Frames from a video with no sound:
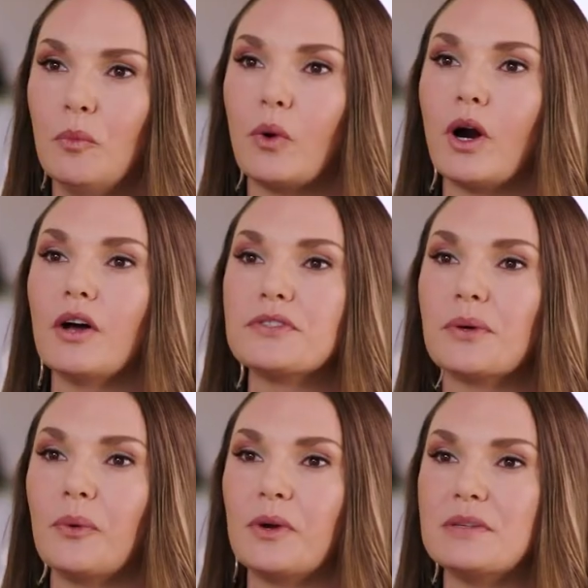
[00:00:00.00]
we're also
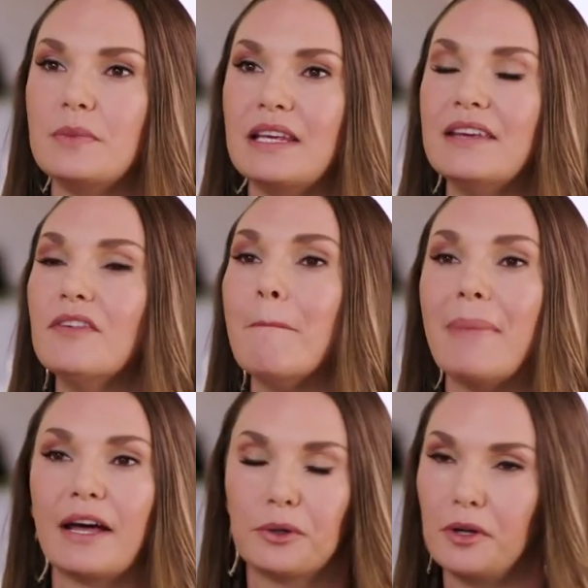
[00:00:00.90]
going to be even
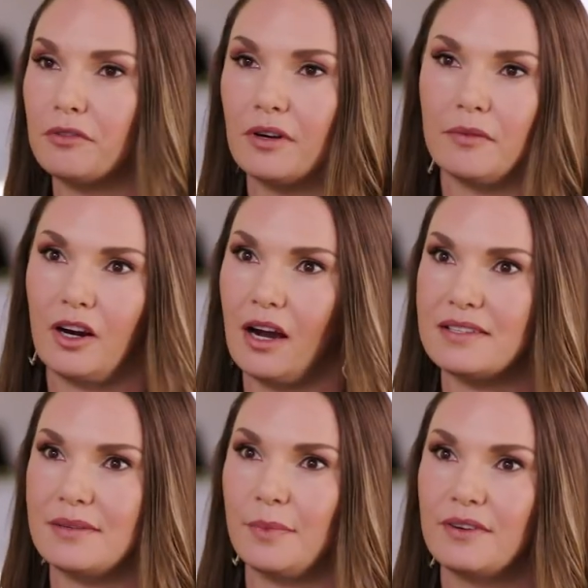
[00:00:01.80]
better in front of our
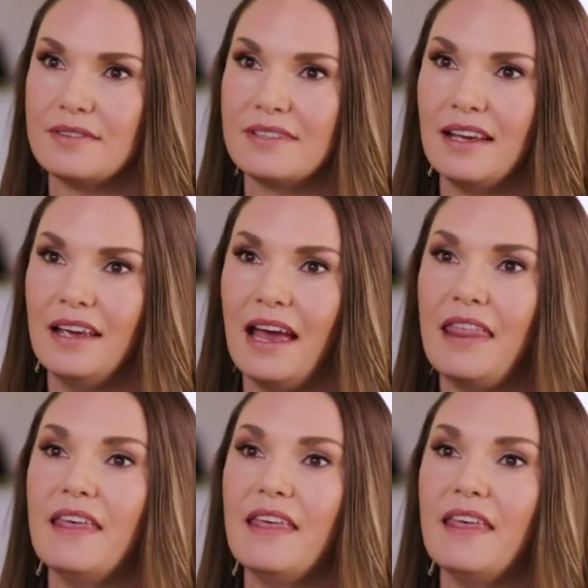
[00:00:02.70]
customers. And